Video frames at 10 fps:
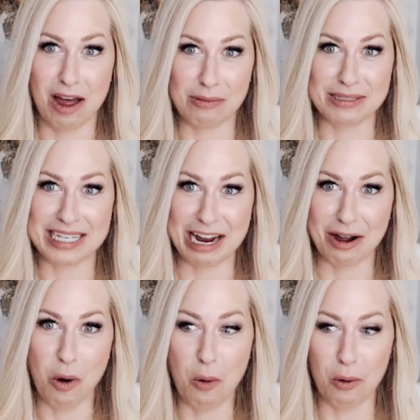was like
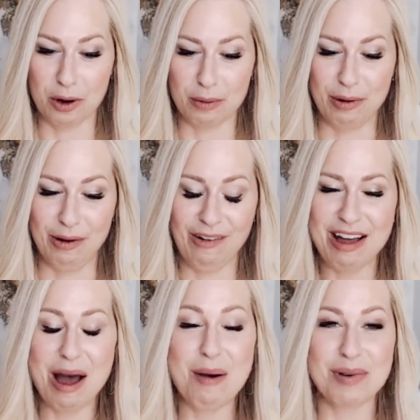horrible,
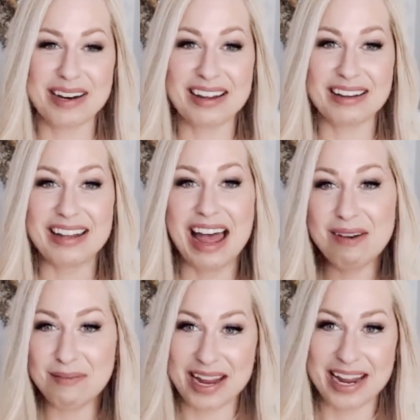but it
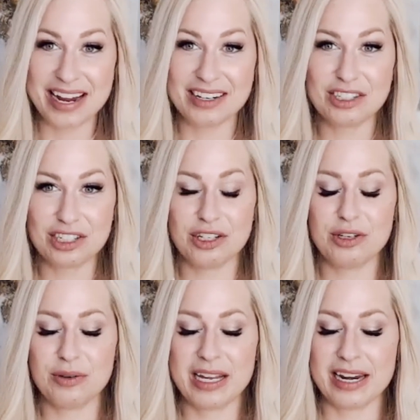led me
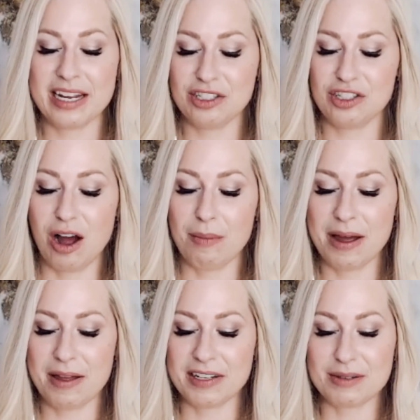to getting a job
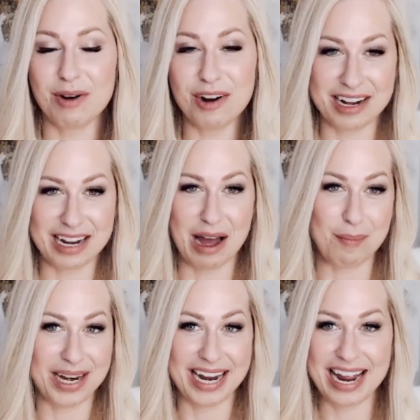at this marketing company.